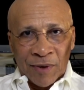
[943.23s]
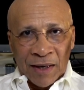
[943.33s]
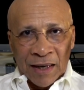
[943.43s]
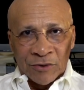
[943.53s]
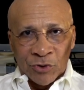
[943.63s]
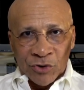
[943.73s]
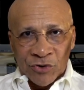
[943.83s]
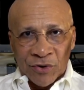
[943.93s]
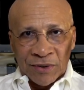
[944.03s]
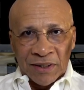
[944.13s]
I
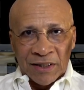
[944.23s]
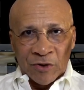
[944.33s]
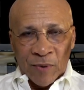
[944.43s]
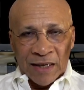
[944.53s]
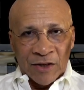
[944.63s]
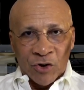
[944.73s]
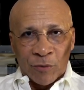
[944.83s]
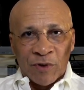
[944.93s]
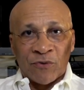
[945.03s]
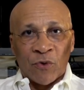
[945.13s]
just heard a little while ago
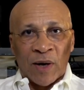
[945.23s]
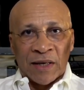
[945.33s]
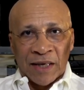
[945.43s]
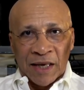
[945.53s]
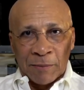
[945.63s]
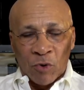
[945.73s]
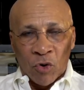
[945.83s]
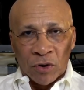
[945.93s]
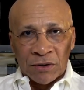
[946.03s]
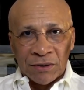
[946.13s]
before I came
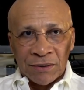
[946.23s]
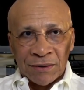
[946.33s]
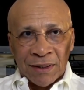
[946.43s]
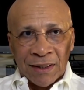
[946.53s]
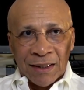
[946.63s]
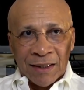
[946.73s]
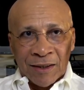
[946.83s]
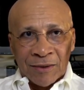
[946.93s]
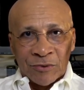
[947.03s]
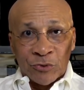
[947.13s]
on,
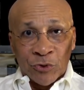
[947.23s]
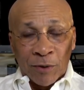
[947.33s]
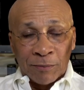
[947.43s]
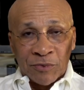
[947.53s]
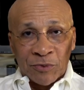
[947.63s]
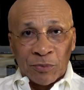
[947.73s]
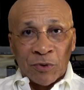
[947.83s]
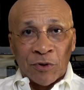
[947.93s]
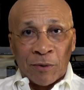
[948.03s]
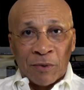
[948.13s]
Trump's
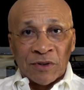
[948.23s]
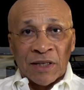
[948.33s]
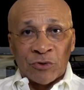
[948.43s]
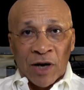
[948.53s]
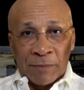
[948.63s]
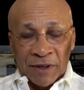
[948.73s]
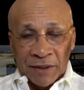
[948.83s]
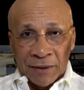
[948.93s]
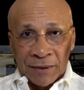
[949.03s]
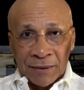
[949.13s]
poll numbers are
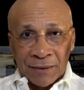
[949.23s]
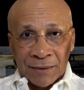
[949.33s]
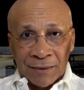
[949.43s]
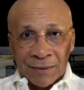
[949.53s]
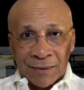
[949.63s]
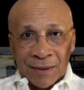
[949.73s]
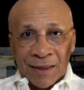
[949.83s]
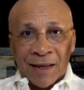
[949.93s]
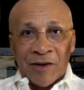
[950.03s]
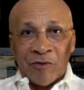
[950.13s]
dropping.
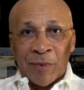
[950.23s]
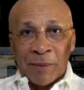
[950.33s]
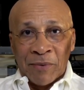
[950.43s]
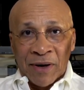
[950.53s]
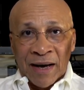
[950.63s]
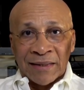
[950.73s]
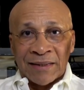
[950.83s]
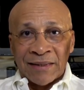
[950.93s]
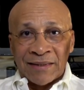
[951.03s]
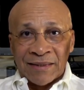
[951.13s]
And remember, I
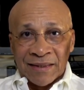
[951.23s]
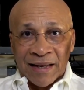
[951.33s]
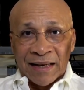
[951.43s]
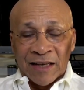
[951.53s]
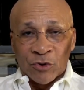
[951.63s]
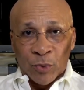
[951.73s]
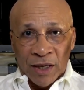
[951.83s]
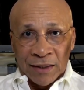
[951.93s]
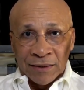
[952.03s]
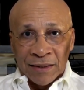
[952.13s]
did say that as
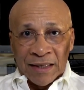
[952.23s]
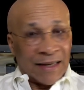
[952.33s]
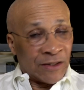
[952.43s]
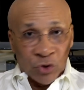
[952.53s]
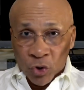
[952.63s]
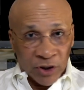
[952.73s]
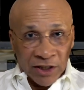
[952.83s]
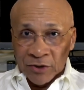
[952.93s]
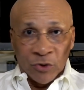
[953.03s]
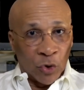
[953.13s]
well. And no, they're
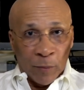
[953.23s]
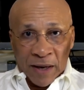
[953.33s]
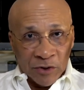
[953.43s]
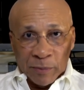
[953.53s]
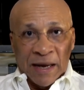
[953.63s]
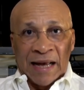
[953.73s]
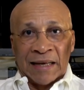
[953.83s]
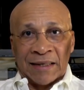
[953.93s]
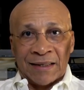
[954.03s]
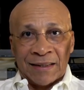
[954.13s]
not going to bounce back.